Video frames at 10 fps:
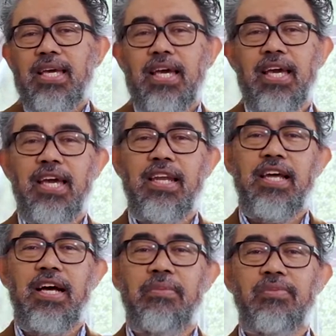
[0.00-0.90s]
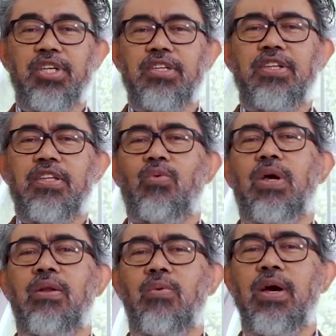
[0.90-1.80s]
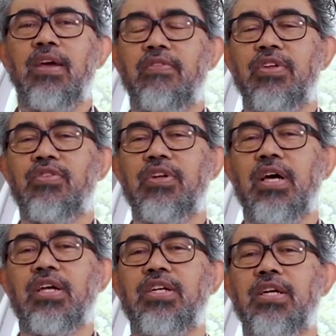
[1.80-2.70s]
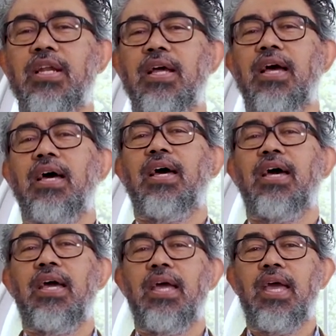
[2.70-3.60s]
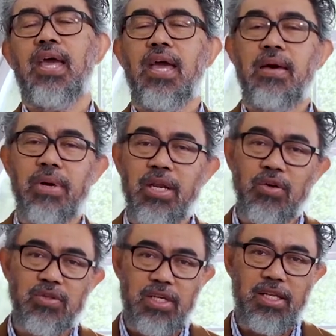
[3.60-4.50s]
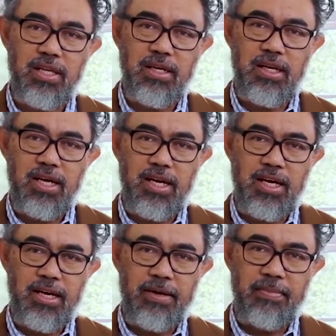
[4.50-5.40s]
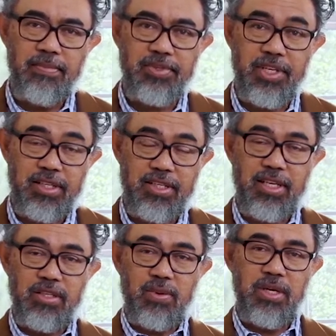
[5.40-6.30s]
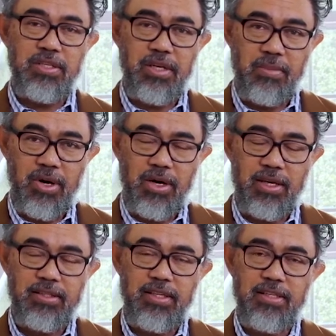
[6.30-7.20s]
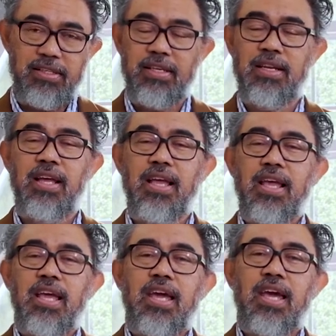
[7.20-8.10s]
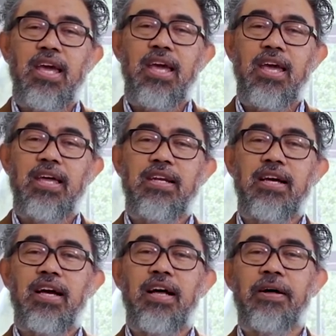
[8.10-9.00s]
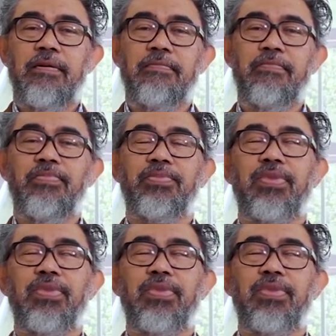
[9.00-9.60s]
And um, just in, in way of introduction, I am a New Zealand um, citizen as well as an American citizen. And um,